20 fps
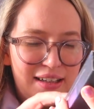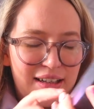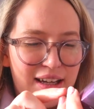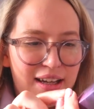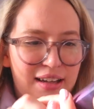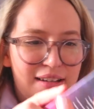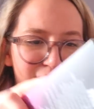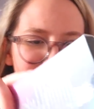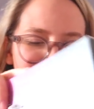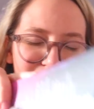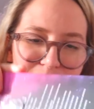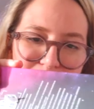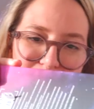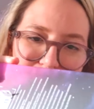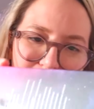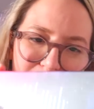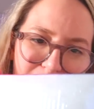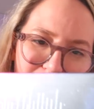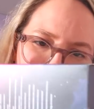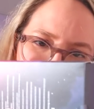I can't see
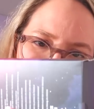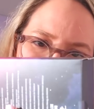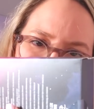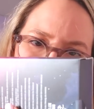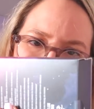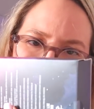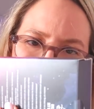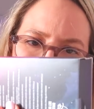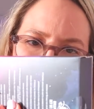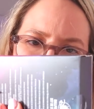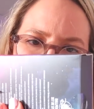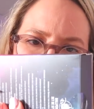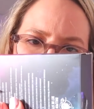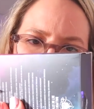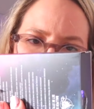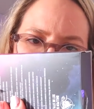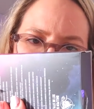what pen that one is.